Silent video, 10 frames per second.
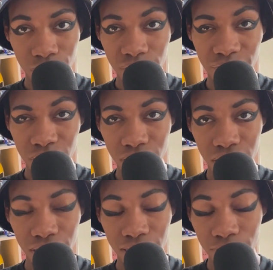feel like
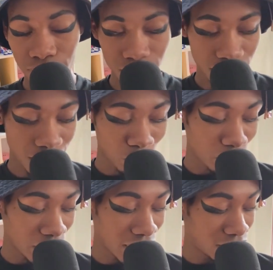getting out right now,
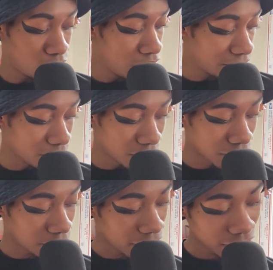but I do have some
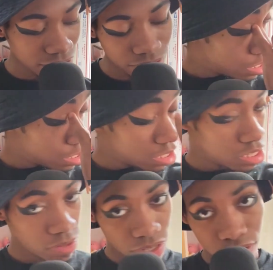things right here.
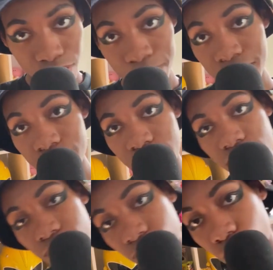So this is a pin light
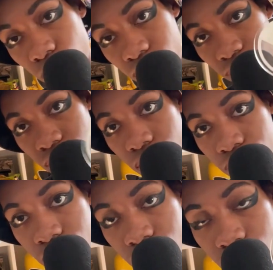from one of their
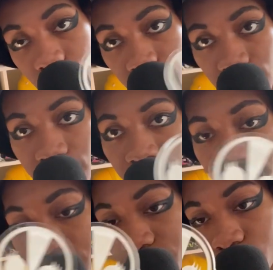concerts. They had
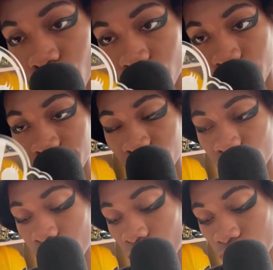a store for
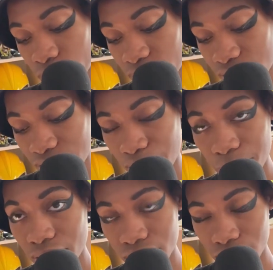all of like a month.